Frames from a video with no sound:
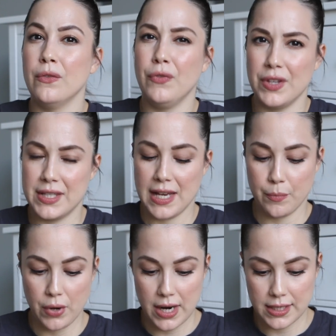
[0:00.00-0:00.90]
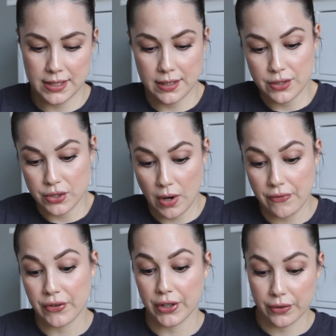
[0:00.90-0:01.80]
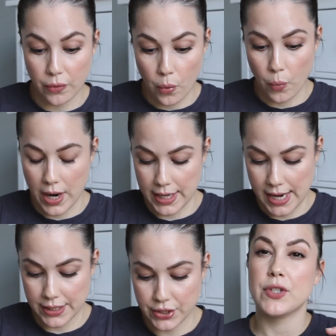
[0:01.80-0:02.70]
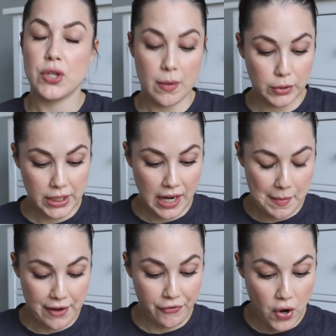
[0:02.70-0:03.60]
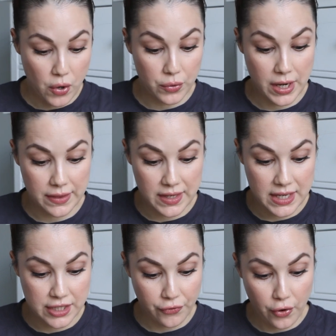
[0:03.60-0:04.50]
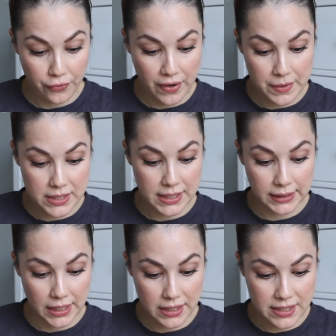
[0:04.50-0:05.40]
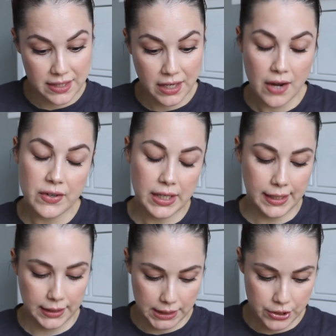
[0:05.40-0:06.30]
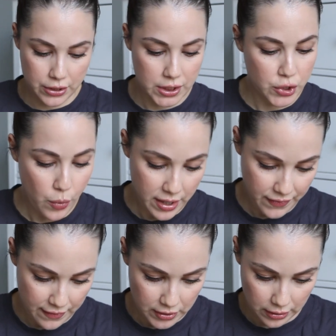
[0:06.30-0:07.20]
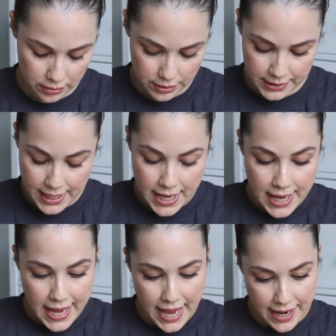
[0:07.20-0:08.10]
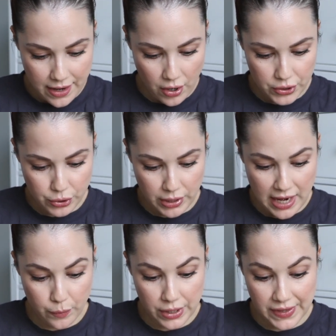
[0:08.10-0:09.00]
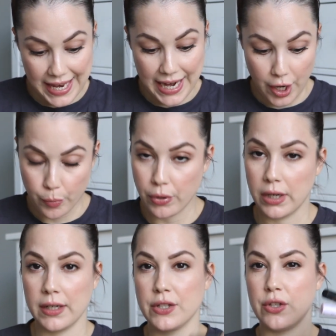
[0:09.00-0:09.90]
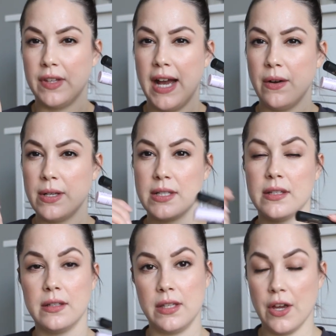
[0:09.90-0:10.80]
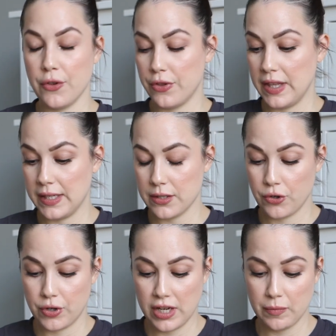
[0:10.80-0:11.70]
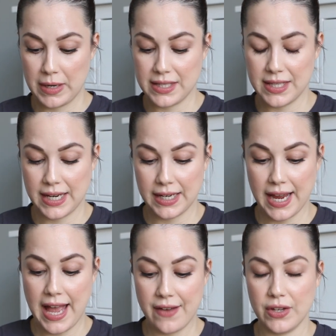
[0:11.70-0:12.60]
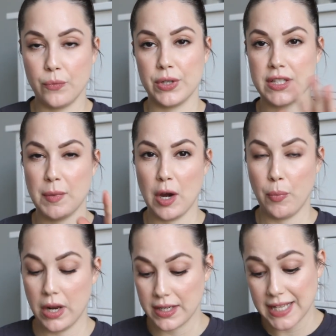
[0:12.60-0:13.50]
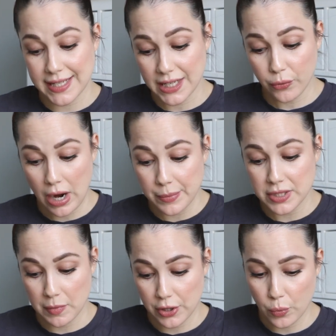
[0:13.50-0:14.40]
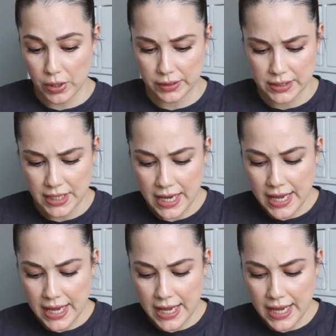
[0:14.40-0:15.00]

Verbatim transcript: for the same price. So I figured, why not? And so I'm looking at my phone, the Sephora Favorites Luxe, the Coveted Collection is $25. And it also came with a hair product. So that is the other thing that's underneath my sink. I have it with some hair products. I did grab some other ones